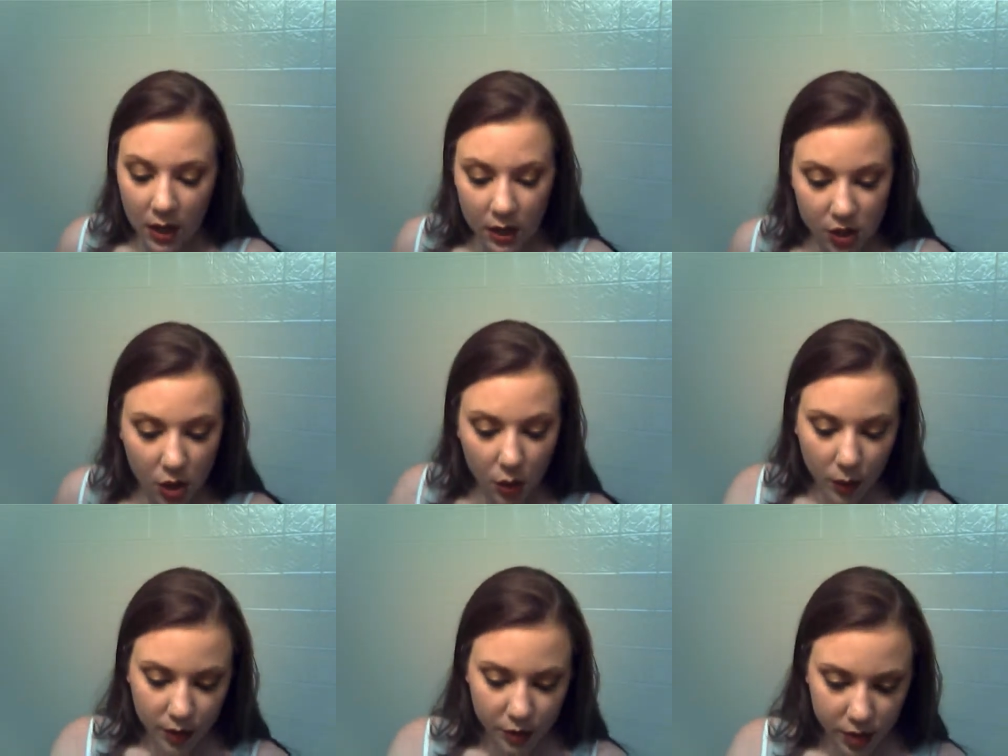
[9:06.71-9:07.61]
So
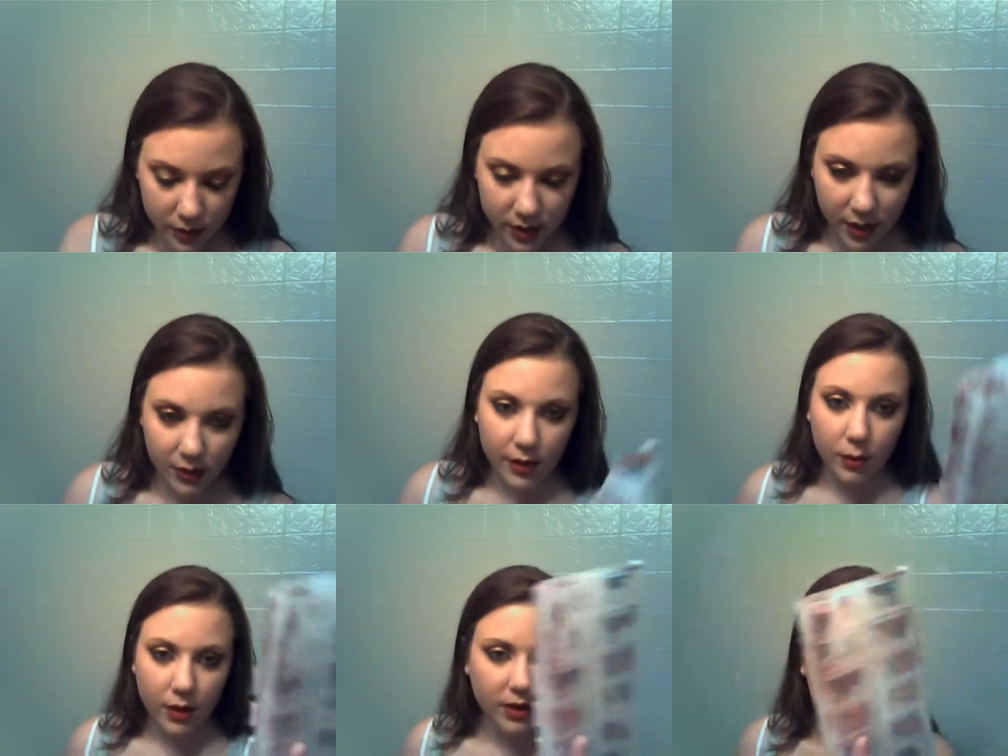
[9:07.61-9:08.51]
what you do is you get
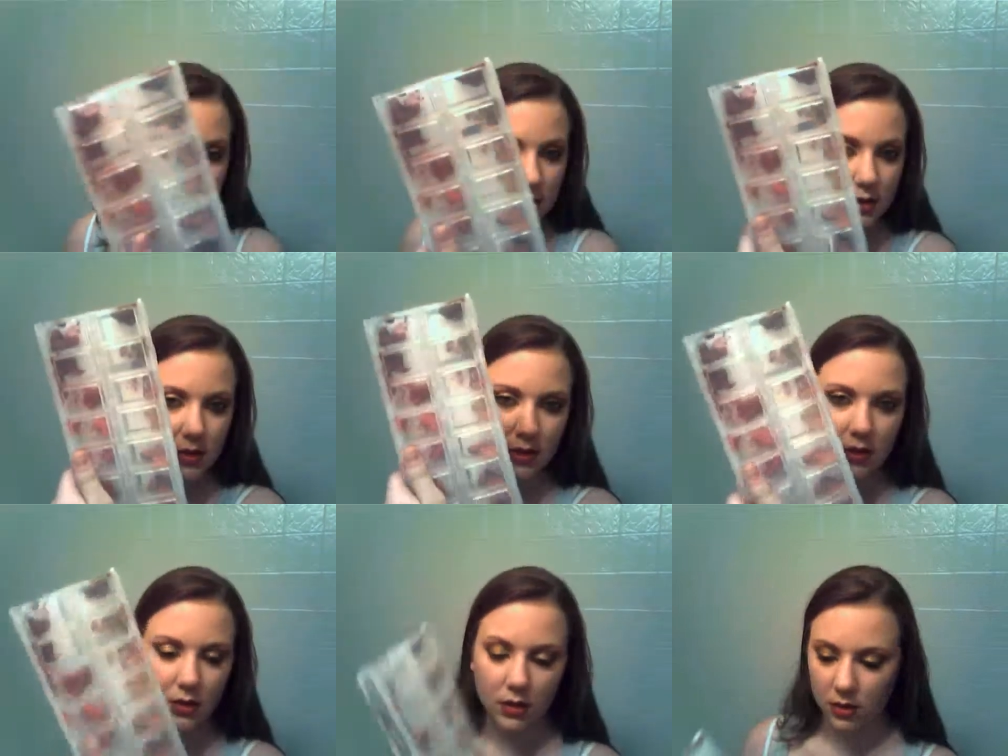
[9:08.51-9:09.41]
like one of these
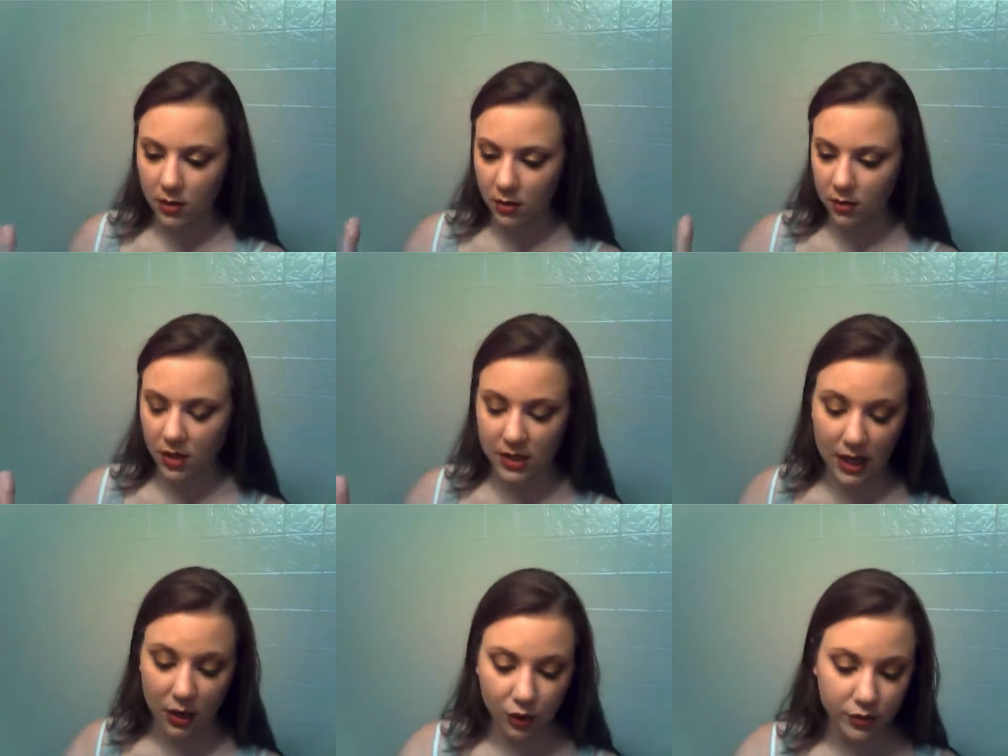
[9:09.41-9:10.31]

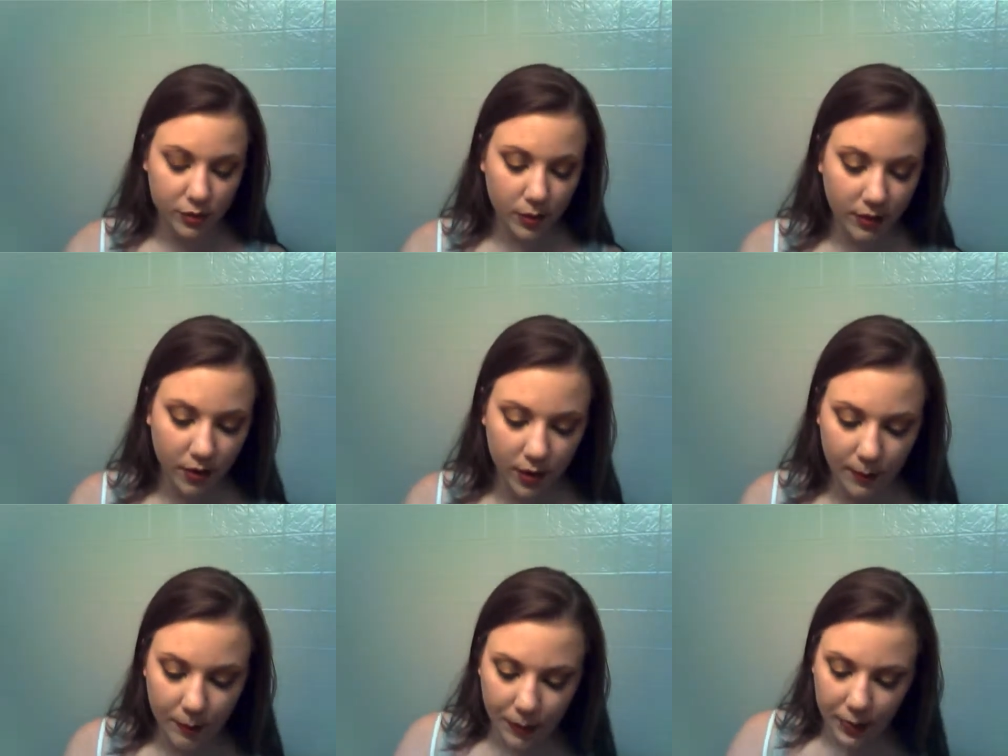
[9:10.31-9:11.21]
containers,
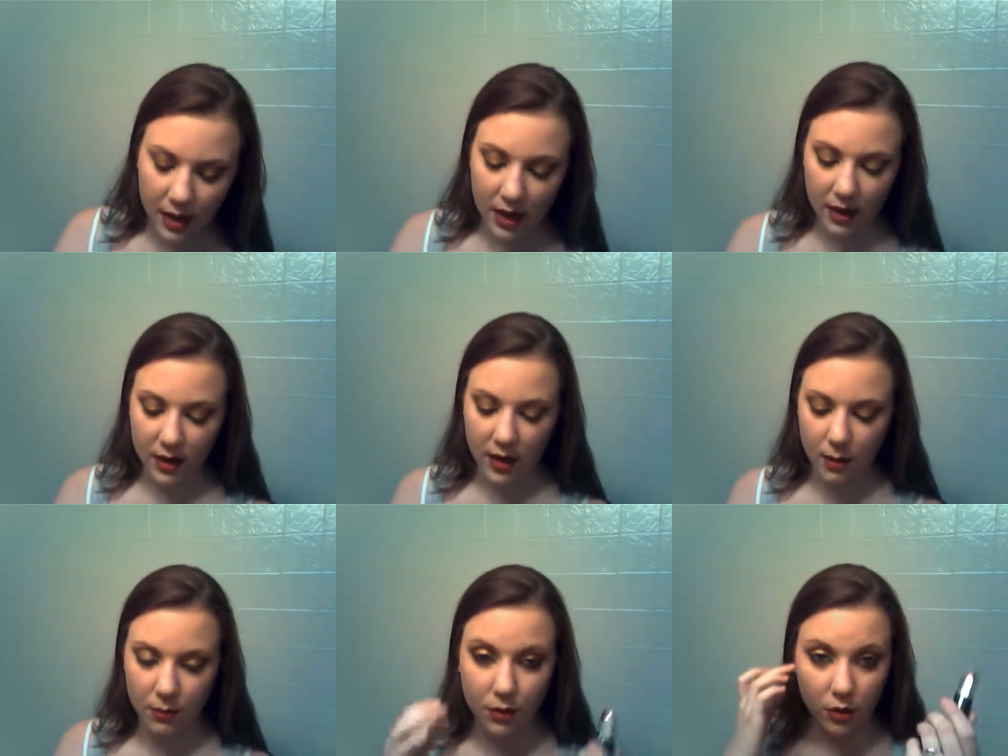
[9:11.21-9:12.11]
whatever, and
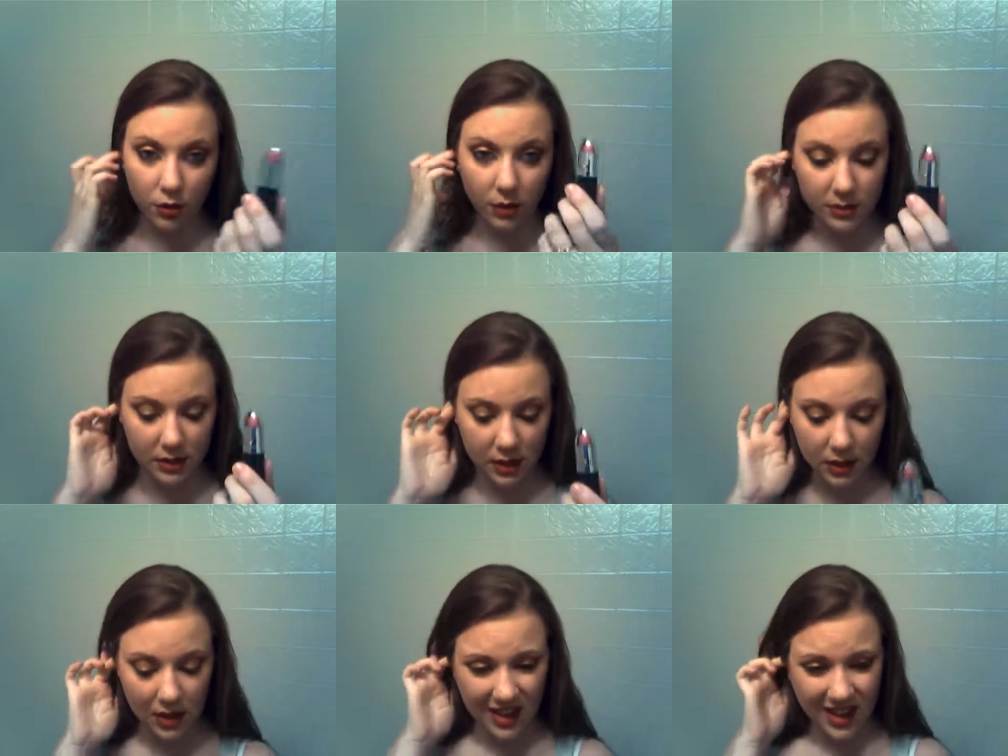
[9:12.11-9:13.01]
your lipstick.
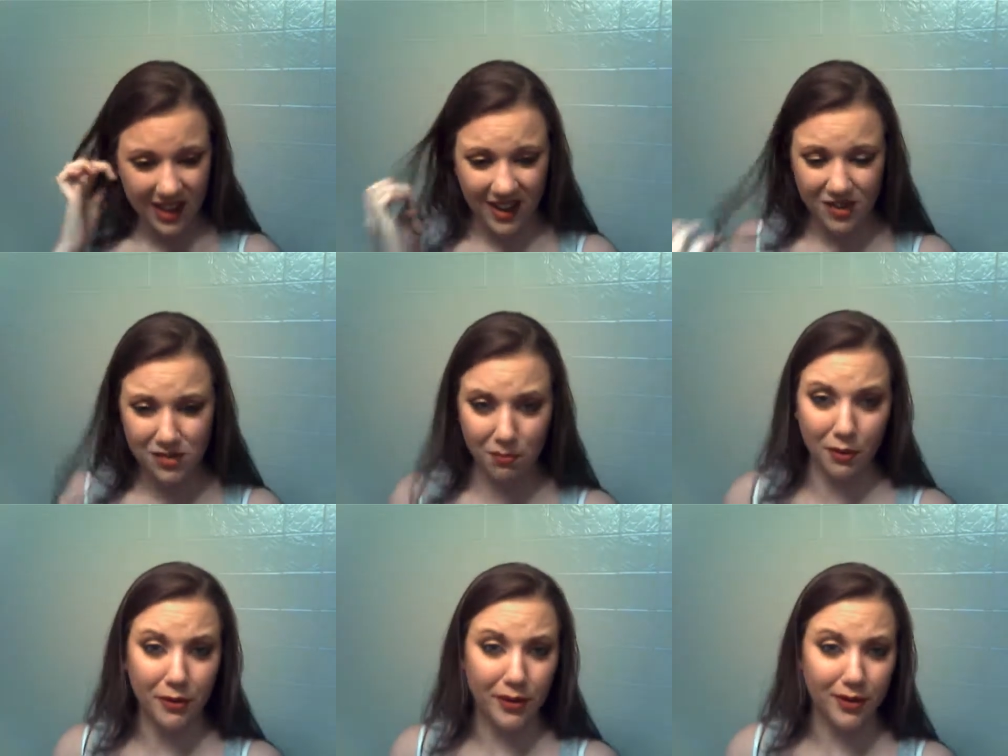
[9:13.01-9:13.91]
And I used a
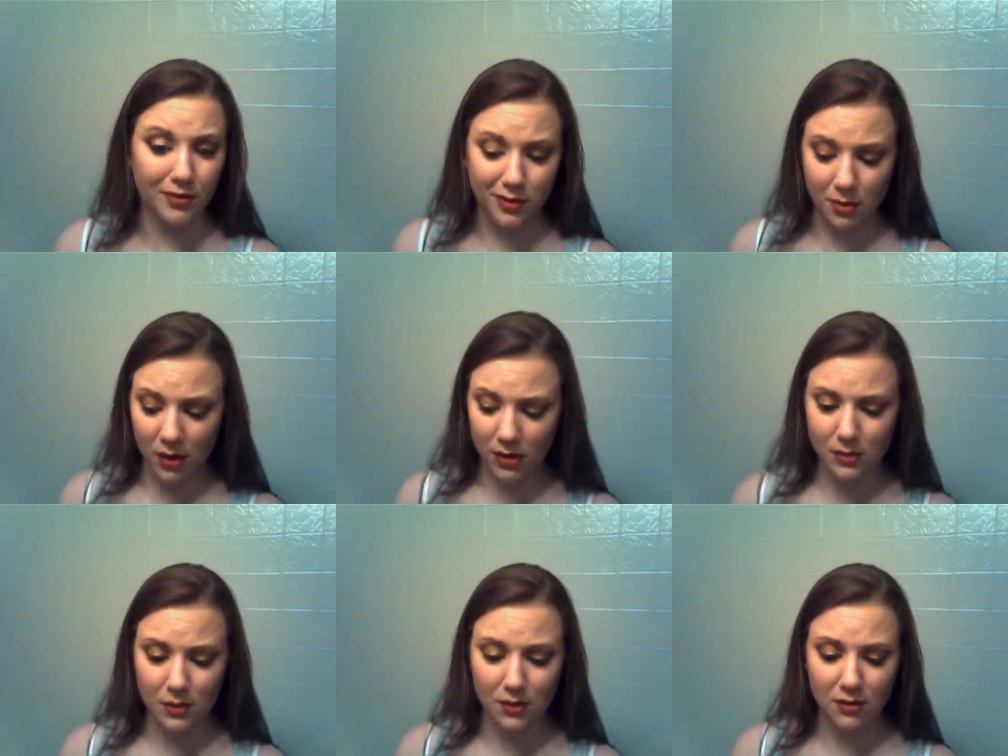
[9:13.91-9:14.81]
butter knife, to be
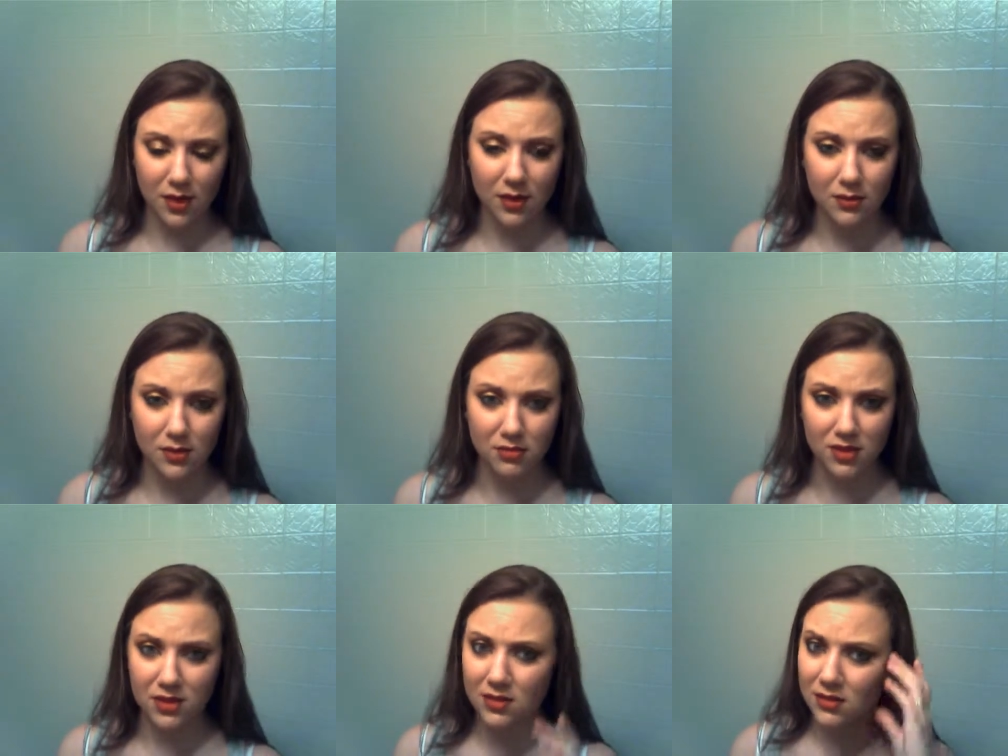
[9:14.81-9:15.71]
honest with you. Like, it was
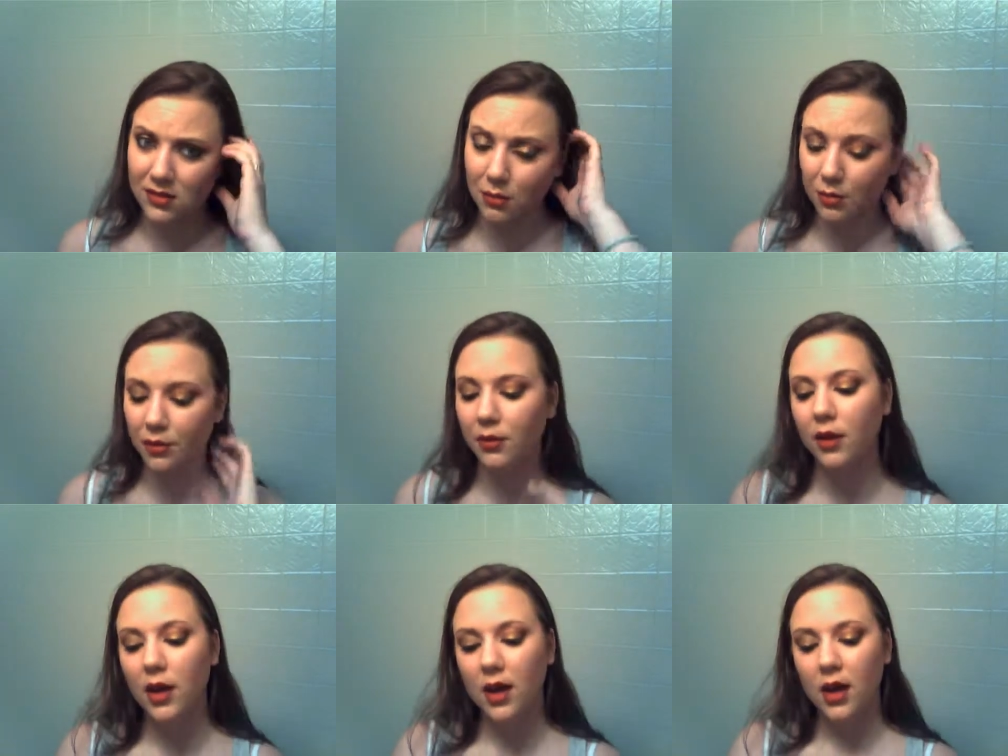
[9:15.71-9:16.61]
really simple.
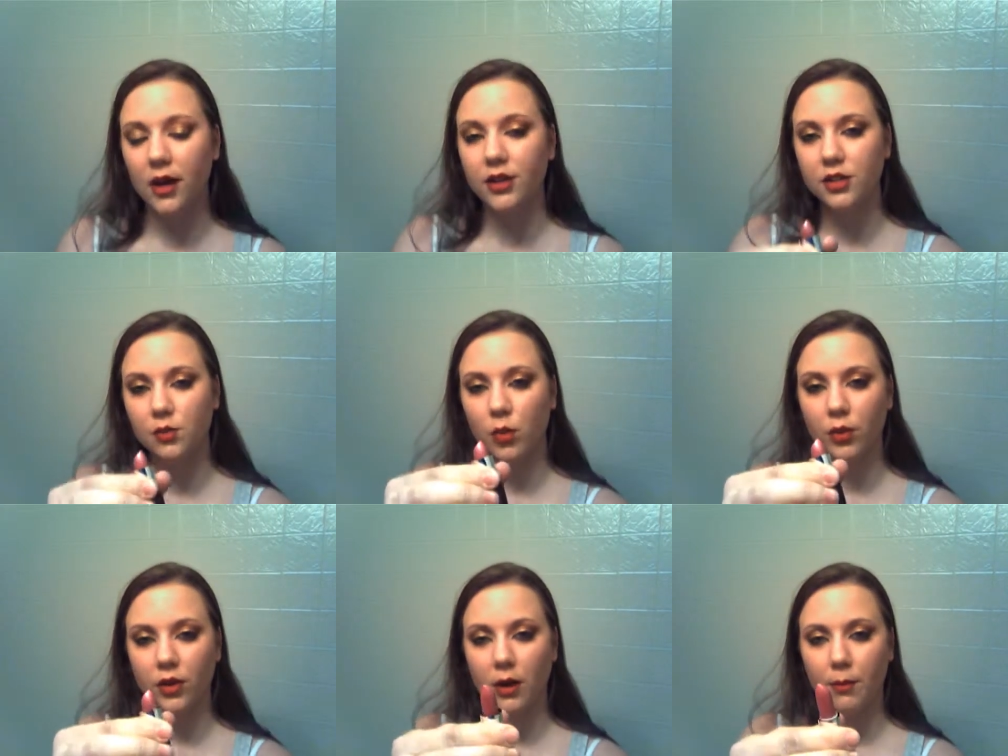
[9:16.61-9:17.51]
And you just
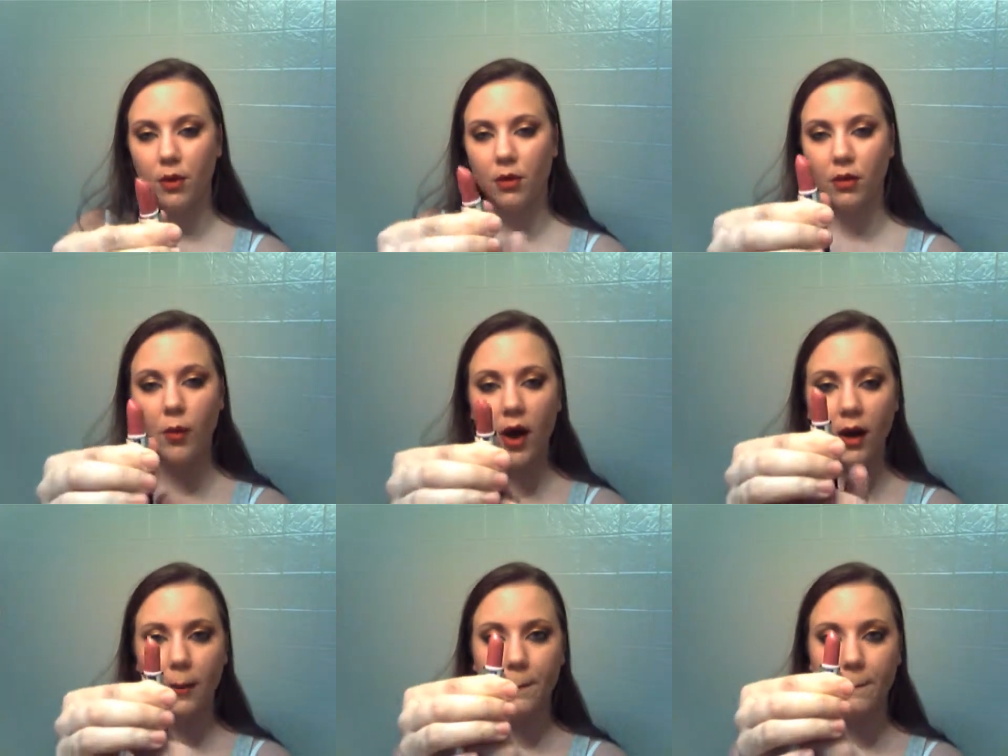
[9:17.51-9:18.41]
roll it up all the
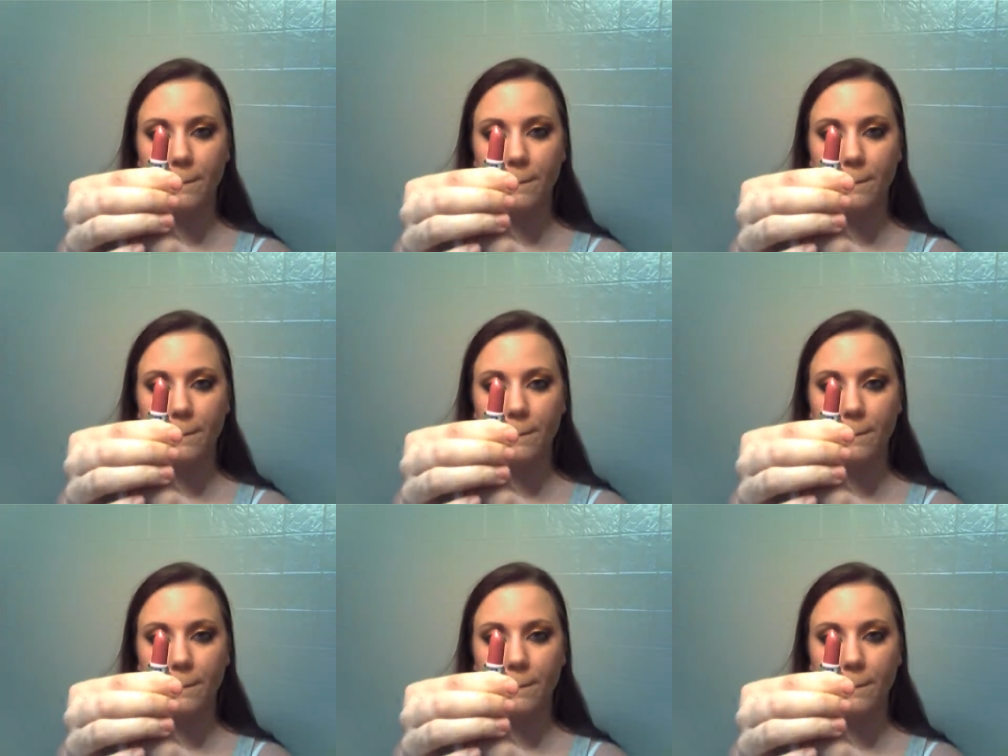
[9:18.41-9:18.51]
way,